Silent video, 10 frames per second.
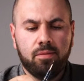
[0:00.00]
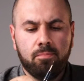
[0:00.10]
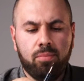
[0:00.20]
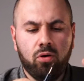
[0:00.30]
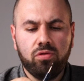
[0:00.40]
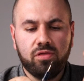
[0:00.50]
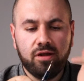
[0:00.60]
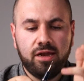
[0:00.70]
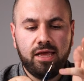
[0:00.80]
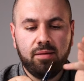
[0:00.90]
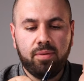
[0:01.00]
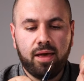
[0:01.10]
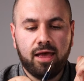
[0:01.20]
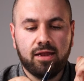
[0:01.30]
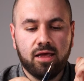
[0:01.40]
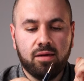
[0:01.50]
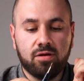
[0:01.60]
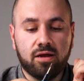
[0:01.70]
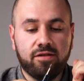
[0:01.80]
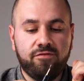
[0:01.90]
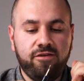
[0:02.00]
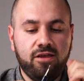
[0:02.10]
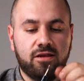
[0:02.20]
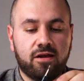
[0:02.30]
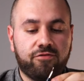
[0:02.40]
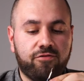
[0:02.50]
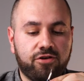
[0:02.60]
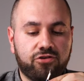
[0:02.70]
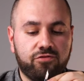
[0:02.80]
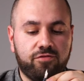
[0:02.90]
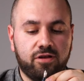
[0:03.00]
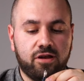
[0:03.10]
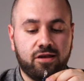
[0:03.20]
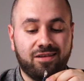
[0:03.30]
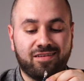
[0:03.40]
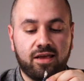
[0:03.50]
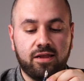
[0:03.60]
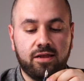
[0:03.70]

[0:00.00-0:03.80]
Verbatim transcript: Both the nib and the ebonite feed are friction fitted inside